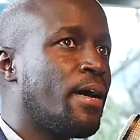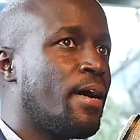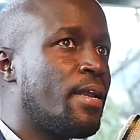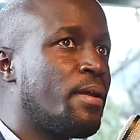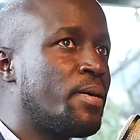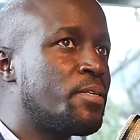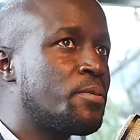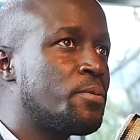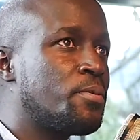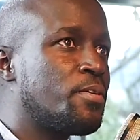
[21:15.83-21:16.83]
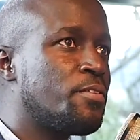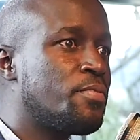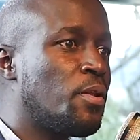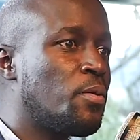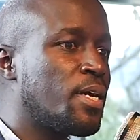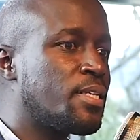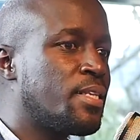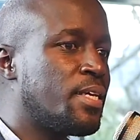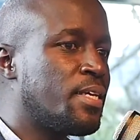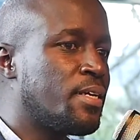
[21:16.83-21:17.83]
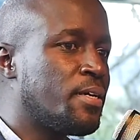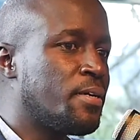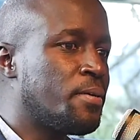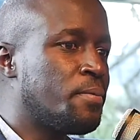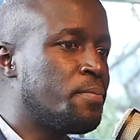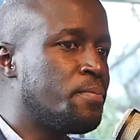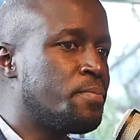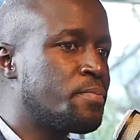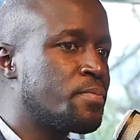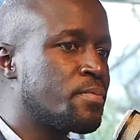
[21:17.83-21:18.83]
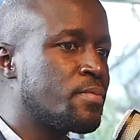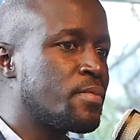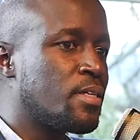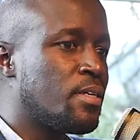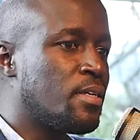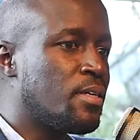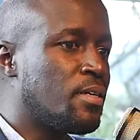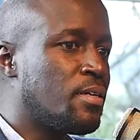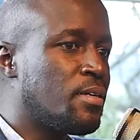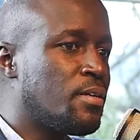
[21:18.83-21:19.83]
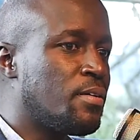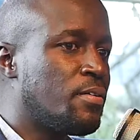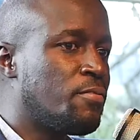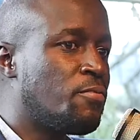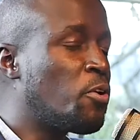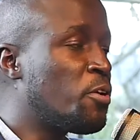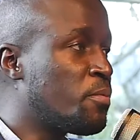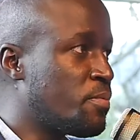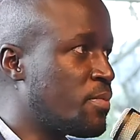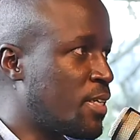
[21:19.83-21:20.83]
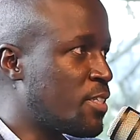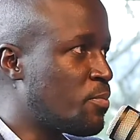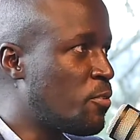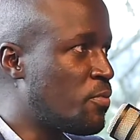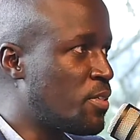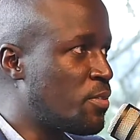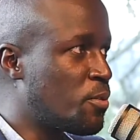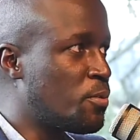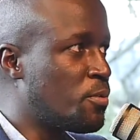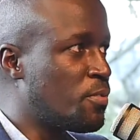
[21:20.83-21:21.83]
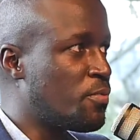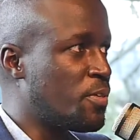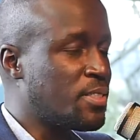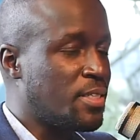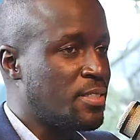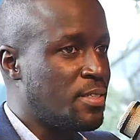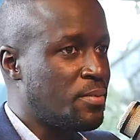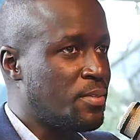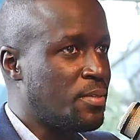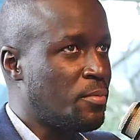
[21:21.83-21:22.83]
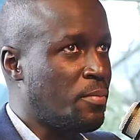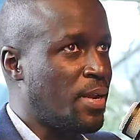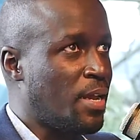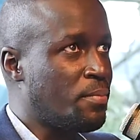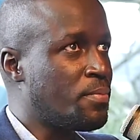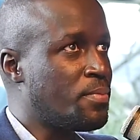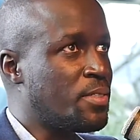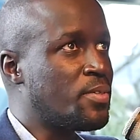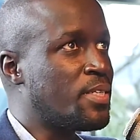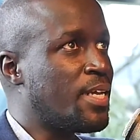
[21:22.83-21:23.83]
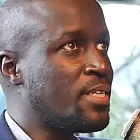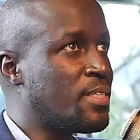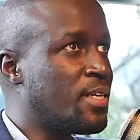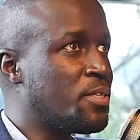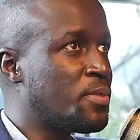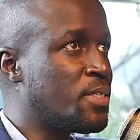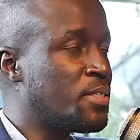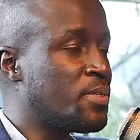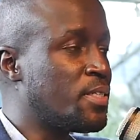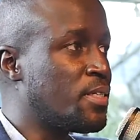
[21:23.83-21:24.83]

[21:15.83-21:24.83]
Number two, if you look at the volume that has moved through, for instance, the mobile app in 2019 and 2020.